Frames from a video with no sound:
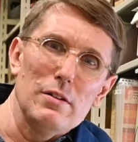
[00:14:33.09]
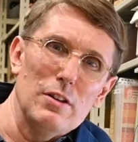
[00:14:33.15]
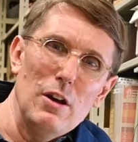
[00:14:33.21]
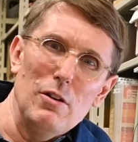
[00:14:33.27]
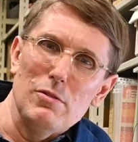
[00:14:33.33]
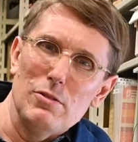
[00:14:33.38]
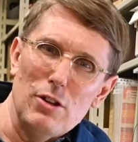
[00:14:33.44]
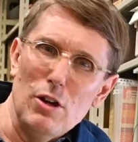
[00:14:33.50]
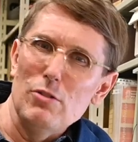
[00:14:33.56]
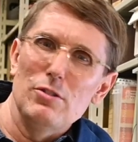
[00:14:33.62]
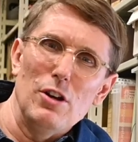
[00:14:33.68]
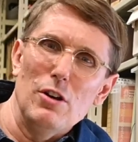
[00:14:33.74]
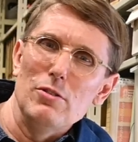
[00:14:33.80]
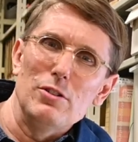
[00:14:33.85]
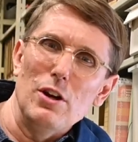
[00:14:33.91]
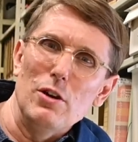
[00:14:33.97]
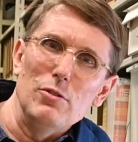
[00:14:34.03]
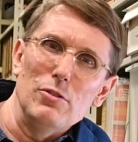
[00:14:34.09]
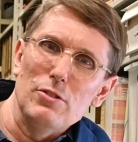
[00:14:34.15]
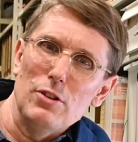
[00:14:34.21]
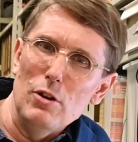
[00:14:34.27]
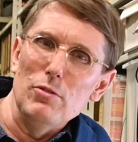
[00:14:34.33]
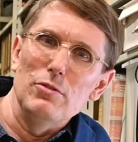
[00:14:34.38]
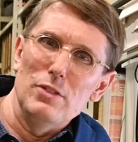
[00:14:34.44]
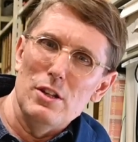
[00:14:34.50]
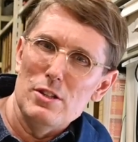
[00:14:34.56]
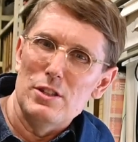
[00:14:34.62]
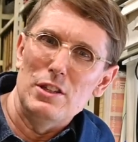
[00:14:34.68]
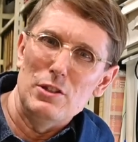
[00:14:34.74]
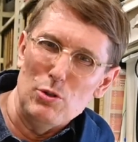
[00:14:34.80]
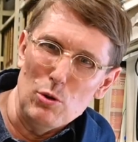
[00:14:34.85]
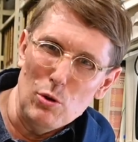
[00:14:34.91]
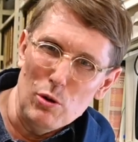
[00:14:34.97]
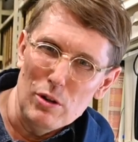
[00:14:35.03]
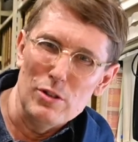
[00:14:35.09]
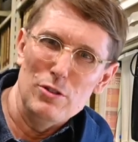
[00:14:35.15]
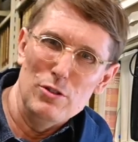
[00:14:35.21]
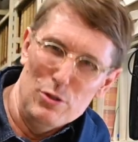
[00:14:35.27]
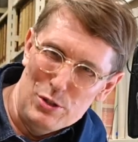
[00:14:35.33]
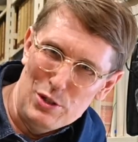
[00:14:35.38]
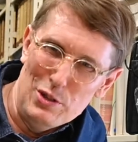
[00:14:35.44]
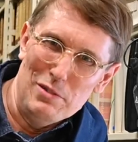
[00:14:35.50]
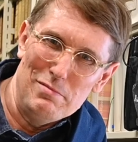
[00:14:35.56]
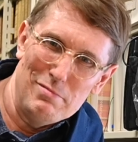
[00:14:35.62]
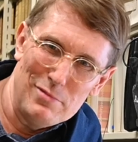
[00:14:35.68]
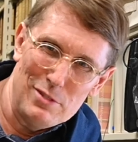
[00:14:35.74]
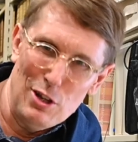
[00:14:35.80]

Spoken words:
Go, go, go, go, go. There's the door. Use it.